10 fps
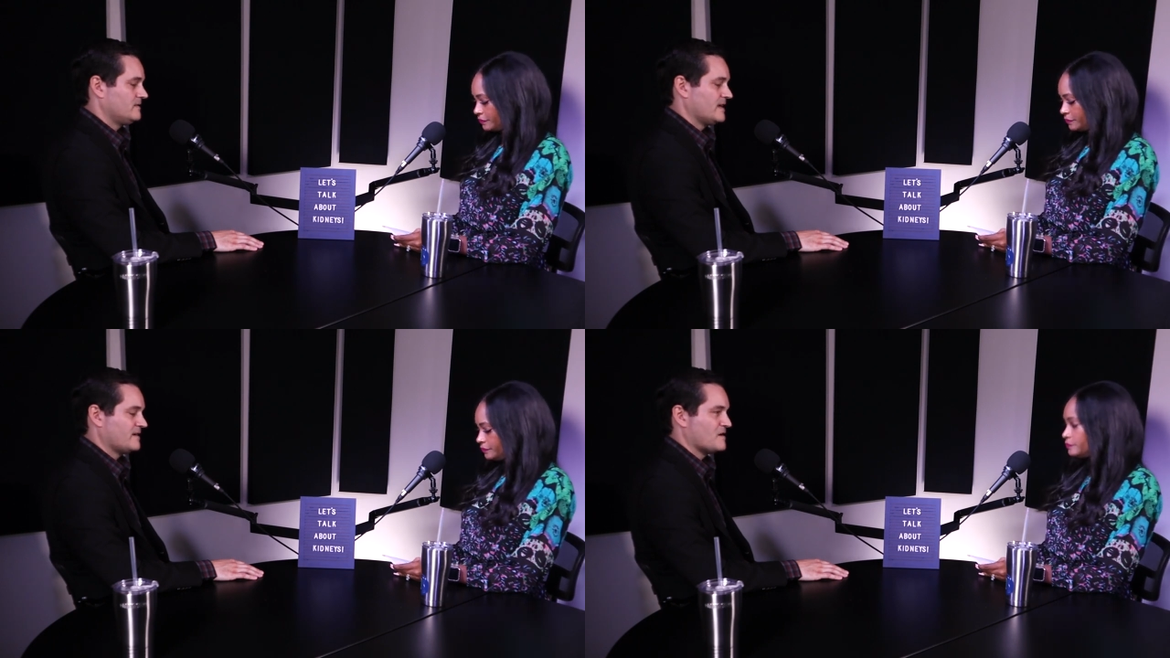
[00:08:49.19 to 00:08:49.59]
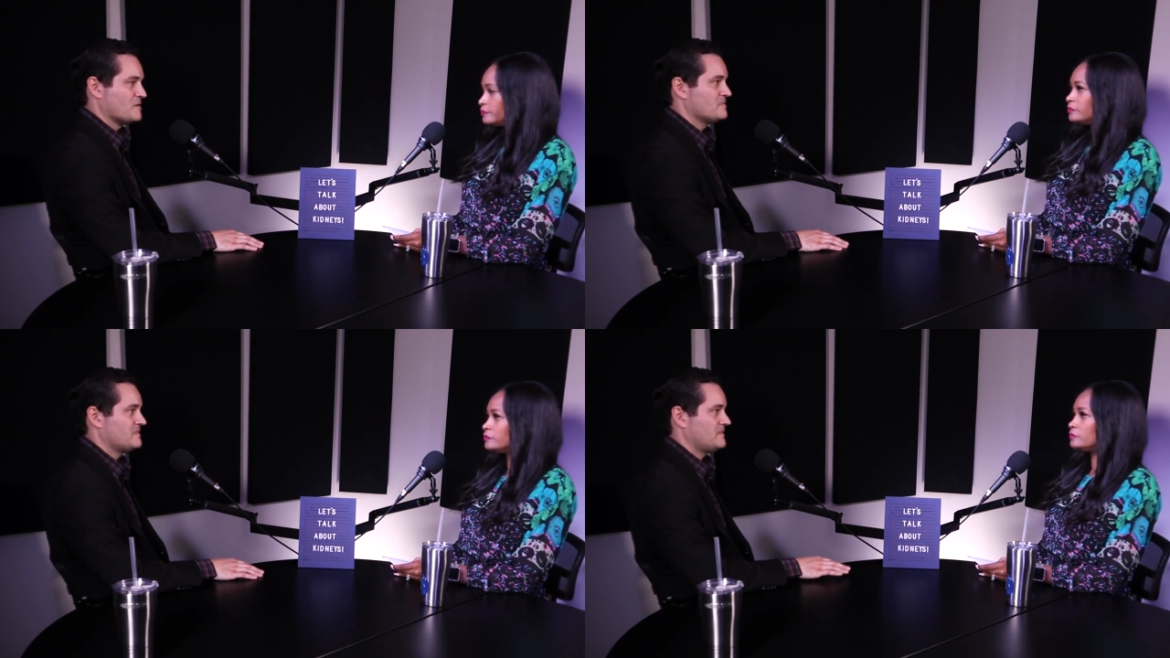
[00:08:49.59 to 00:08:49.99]
Speaker 1: they
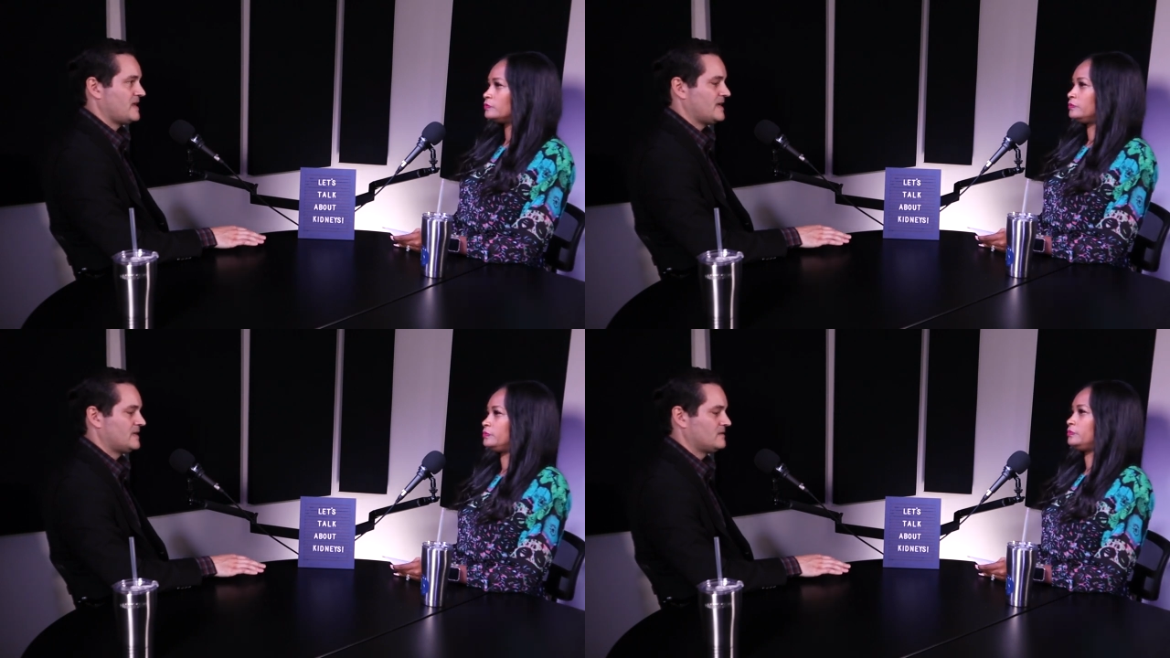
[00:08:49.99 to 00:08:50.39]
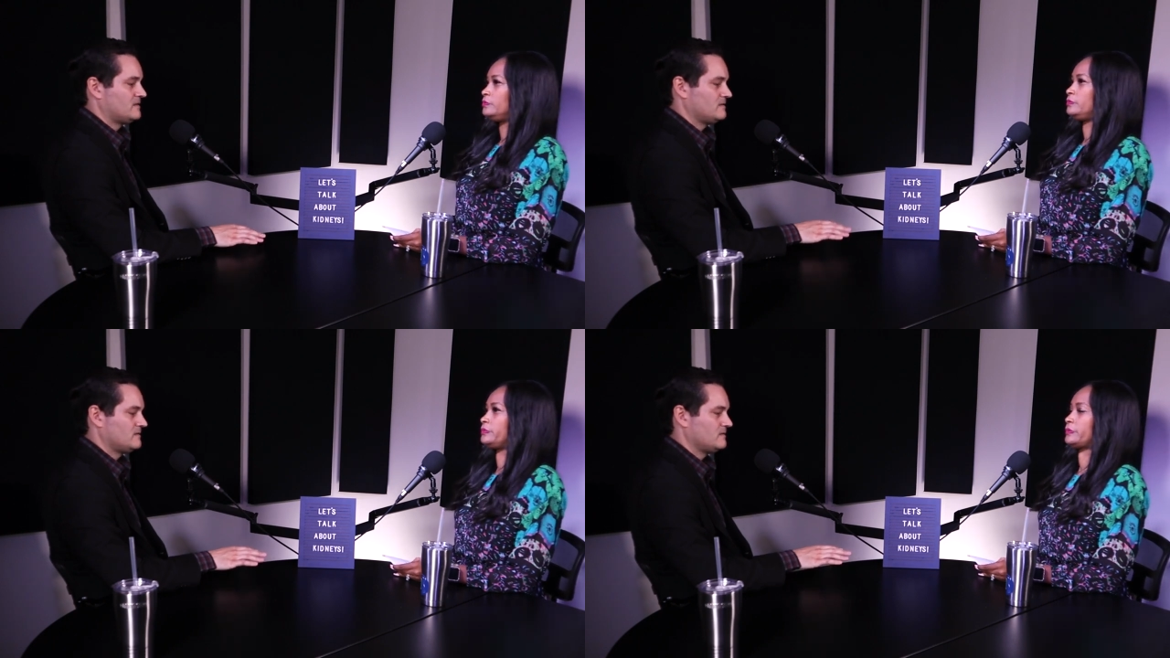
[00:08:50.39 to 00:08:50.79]
come
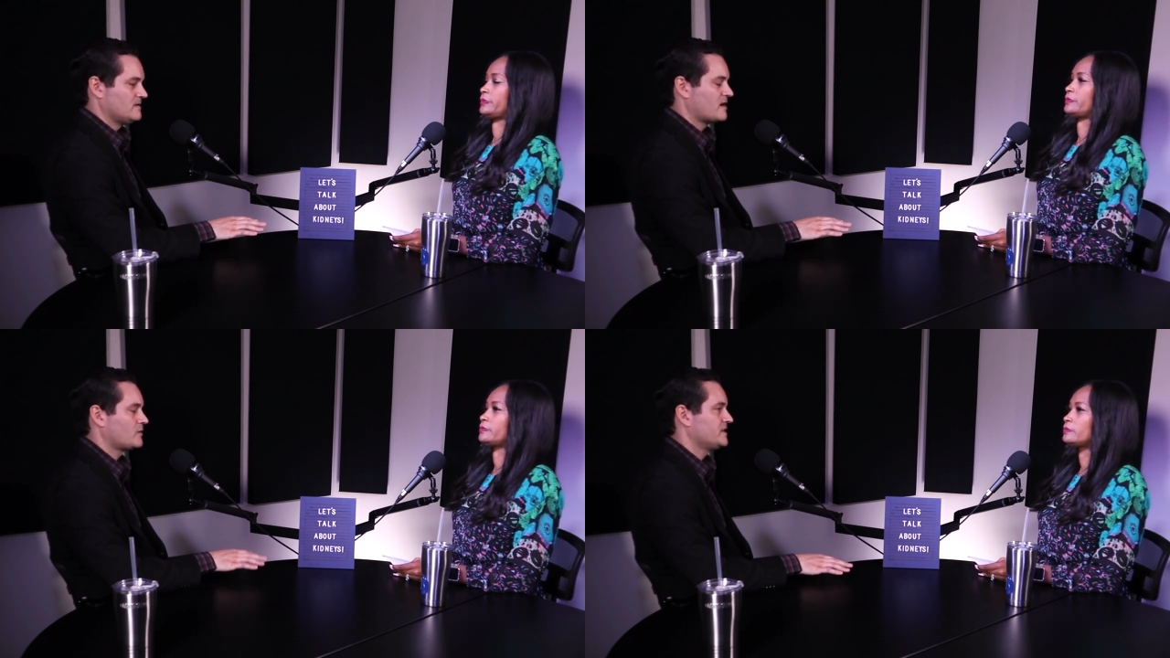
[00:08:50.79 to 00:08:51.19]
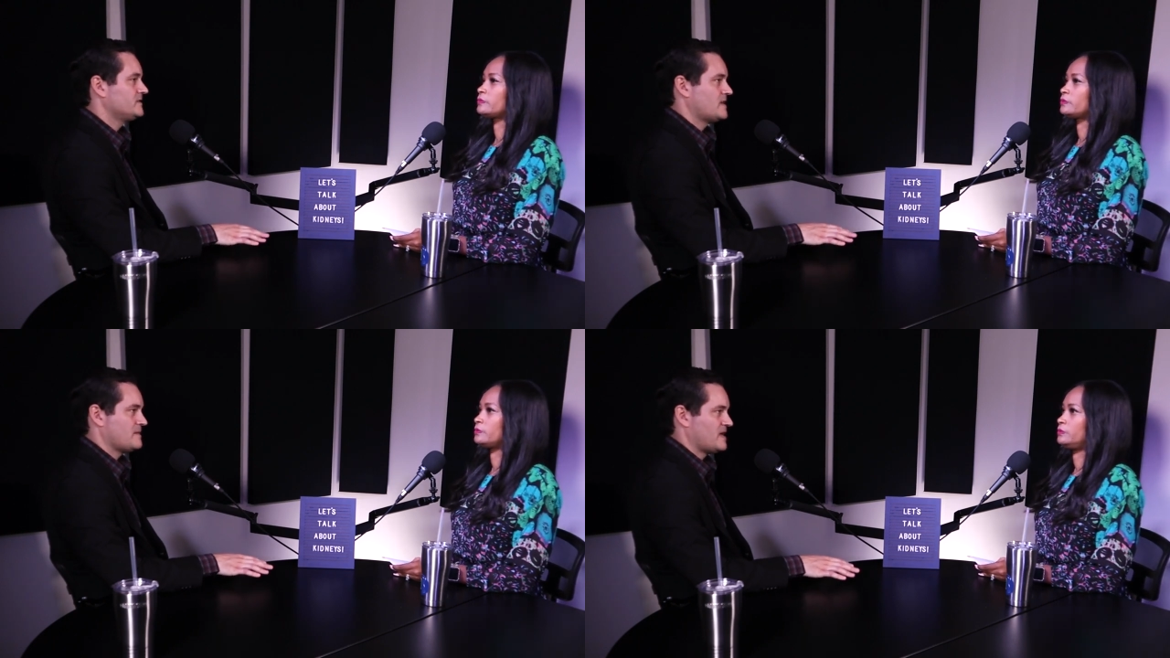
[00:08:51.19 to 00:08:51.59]
and not
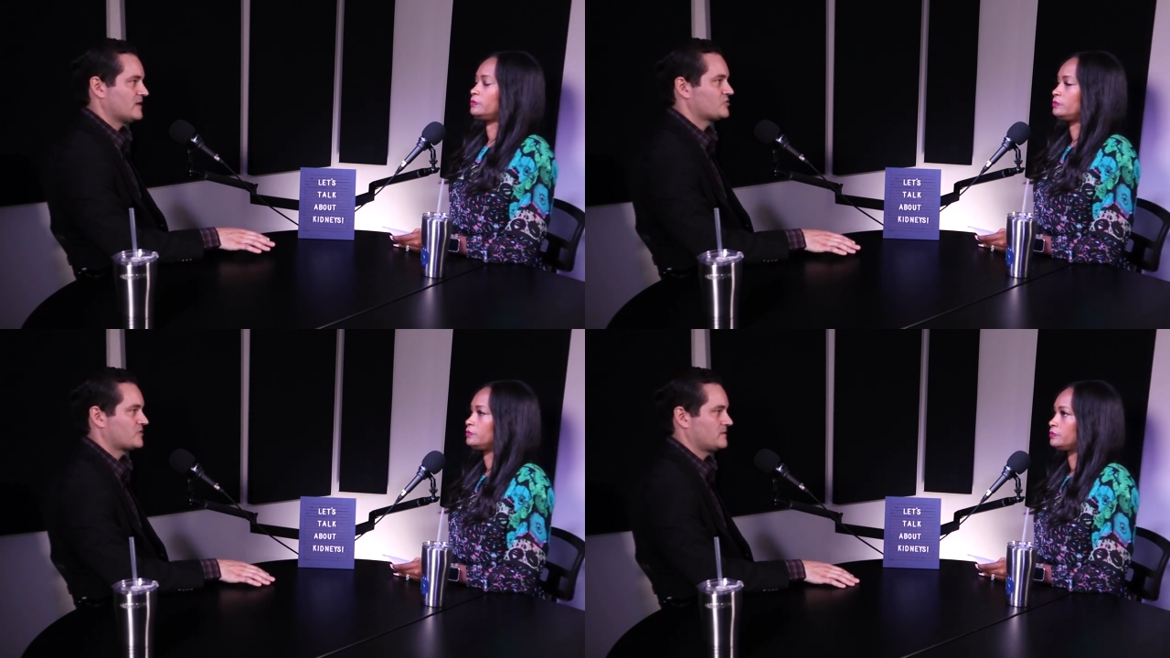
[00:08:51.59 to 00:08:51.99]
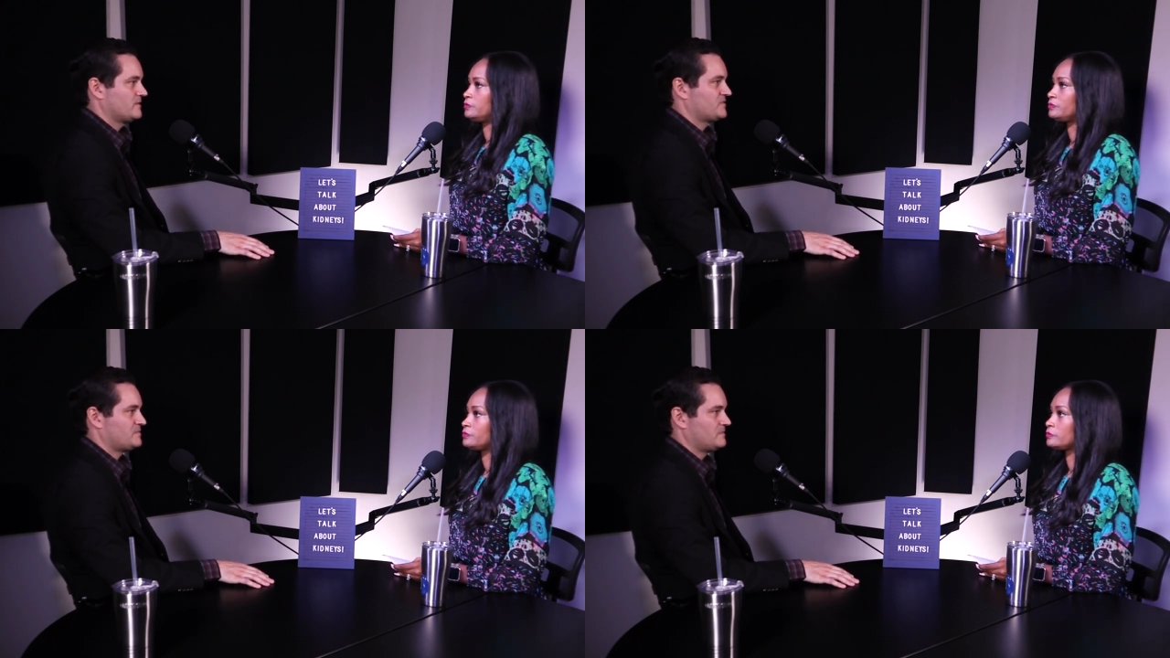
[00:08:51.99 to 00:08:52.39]
only do they make sure
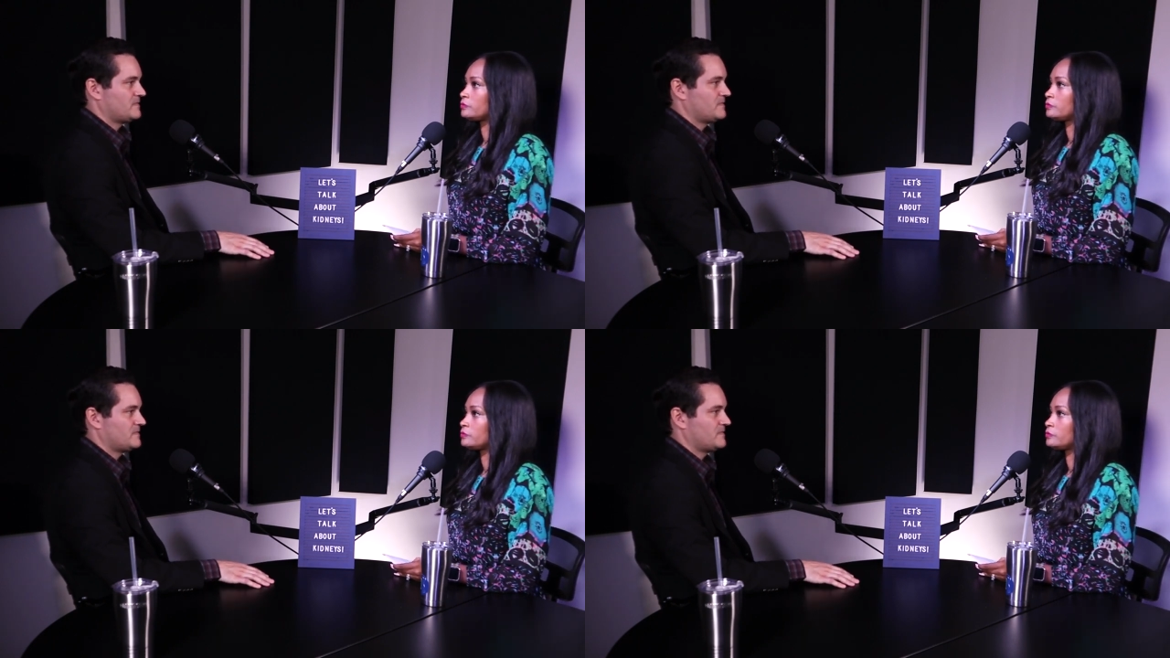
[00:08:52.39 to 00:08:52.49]
this